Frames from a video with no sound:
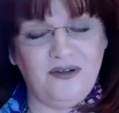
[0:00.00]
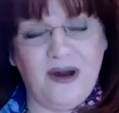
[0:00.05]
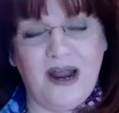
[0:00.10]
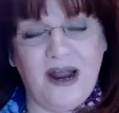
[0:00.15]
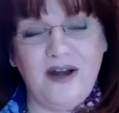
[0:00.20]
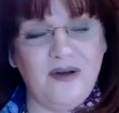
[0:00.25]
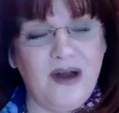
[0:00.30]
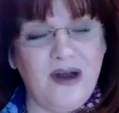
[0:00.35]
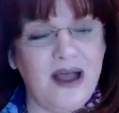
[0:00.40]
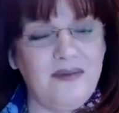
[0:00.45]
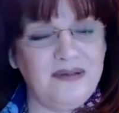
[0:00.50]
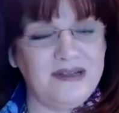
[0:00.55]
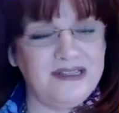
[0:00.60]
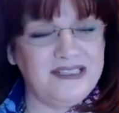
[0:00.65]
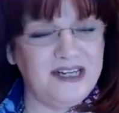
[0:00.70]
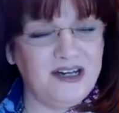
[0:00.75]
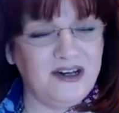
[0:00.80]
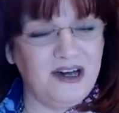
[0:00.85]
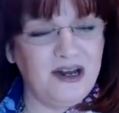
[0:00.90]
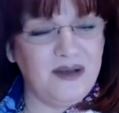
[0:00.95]
Grand
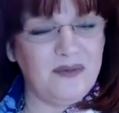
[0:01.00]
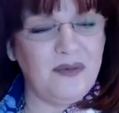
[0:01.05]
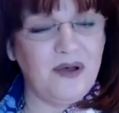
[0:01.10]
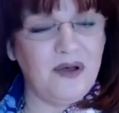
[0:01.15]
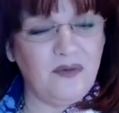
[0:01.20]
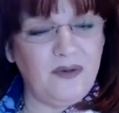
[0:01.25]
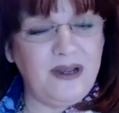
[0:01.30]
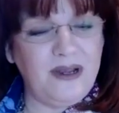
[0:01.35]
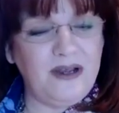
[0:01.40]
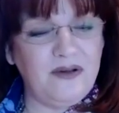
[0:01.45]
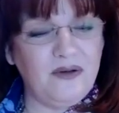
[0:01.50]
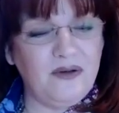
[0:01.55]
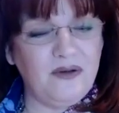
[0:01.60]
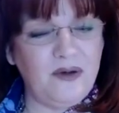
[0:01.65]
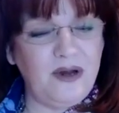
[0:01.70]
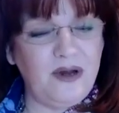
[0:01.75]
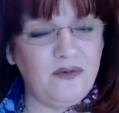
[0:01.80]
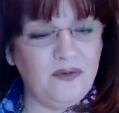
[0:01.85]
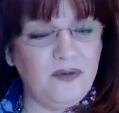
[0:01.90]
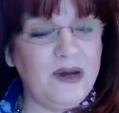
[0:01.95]
Rapids area, but we
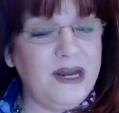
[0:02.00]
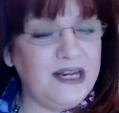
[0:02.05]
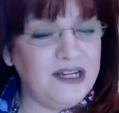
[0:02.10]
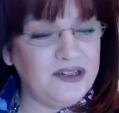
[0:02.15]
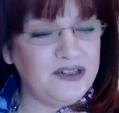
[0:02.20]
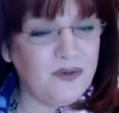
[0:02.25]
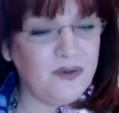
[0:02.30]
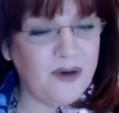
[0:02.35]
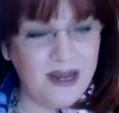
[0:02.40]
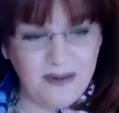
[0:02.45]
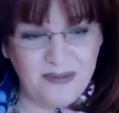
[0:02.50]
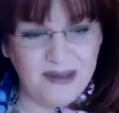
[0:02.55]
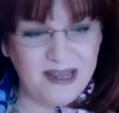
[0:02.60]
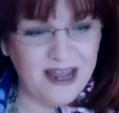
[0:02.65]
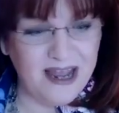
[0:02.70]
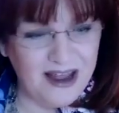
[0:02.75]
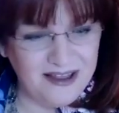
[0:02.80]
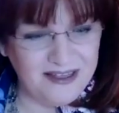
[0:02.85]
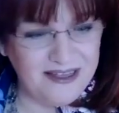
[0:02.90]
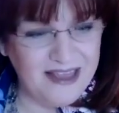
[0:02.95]
reach way
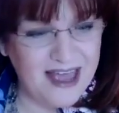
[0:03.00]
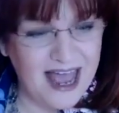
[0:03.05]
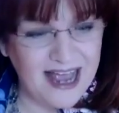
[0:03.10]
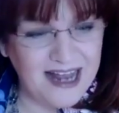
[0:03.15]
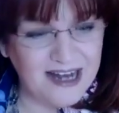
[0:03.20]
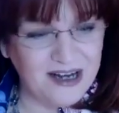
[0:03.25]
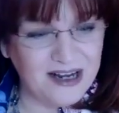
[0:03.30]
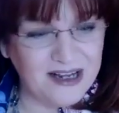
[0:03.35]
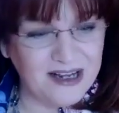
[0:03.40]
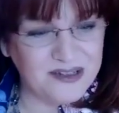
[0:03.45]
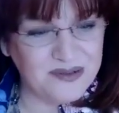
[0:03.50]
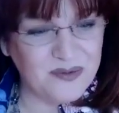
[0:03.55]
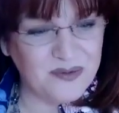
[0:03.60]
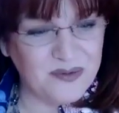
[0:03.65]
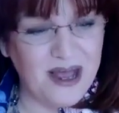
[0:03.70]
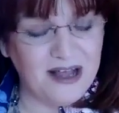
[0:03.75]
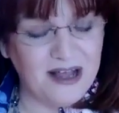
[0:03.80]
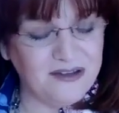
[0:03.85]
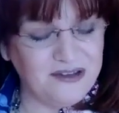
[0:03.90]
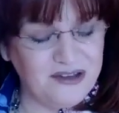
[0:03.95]
beyond that as
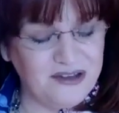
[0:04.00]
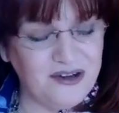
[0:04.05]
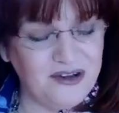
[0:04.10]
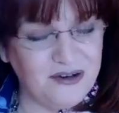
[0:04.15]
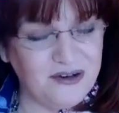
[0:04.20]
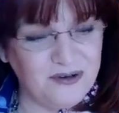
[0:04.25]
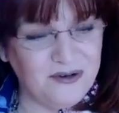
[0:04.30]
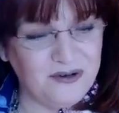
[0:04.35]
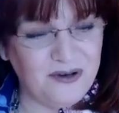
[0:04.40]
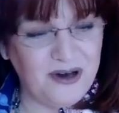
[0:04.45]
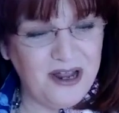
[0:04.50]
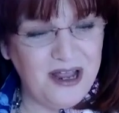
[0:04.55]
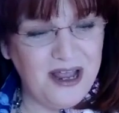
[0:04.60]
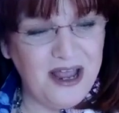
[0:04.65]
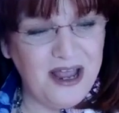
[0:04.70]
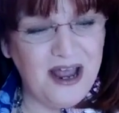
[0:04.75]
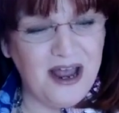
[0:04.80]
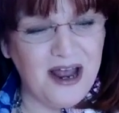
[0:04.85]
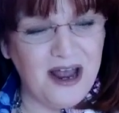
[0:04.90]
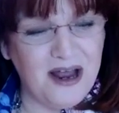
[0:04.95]
well too.
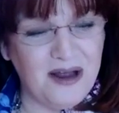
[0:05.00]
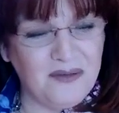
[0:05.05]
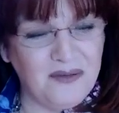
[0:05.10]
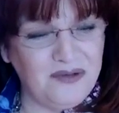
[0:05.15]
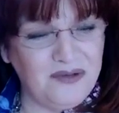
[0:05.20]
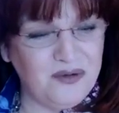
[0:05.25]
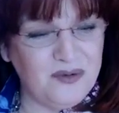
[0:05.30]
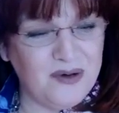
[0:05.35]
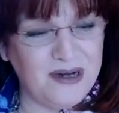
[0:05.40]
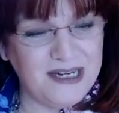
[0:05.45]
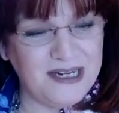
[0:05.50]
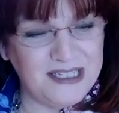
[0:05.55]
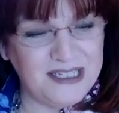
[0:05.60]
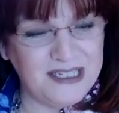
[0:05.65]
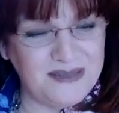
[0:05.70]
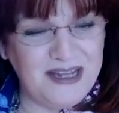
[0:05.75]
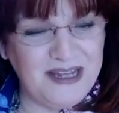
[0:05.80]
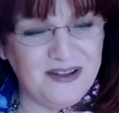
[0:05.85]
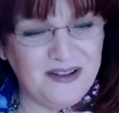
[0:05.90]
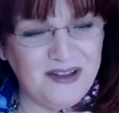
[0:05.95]
Do you want to
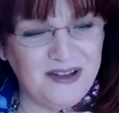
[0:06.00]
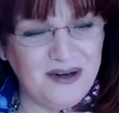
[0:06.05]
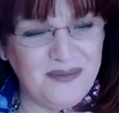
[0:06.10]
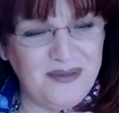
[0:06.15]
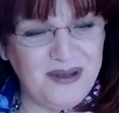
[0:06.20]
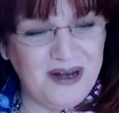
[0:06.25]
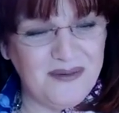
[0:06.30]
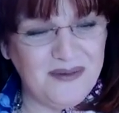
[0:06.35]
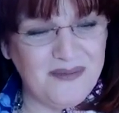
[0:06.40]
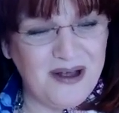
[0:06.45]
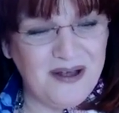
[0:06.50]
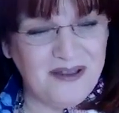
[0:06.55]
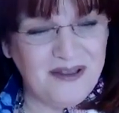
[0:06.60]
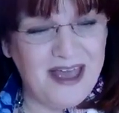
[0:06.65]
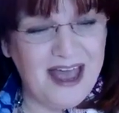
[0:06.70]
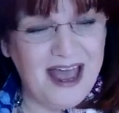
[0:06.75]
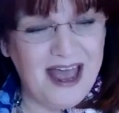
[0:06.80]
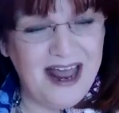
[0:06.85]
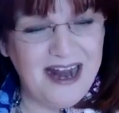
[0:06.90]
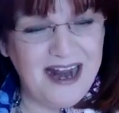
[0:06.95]
speak a little bit about
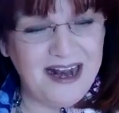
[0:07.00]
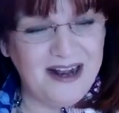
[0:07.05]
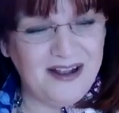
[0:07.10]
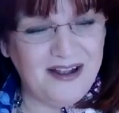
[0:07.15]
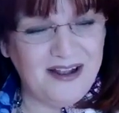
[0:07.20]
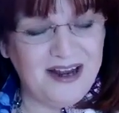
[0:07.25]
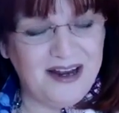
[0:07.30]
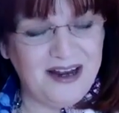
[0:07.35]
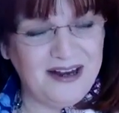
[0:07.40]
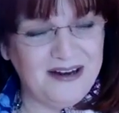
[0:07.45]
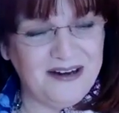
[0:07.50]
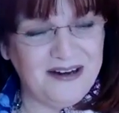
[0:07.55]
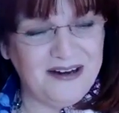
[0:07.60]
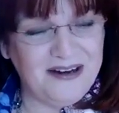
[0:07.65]
that, like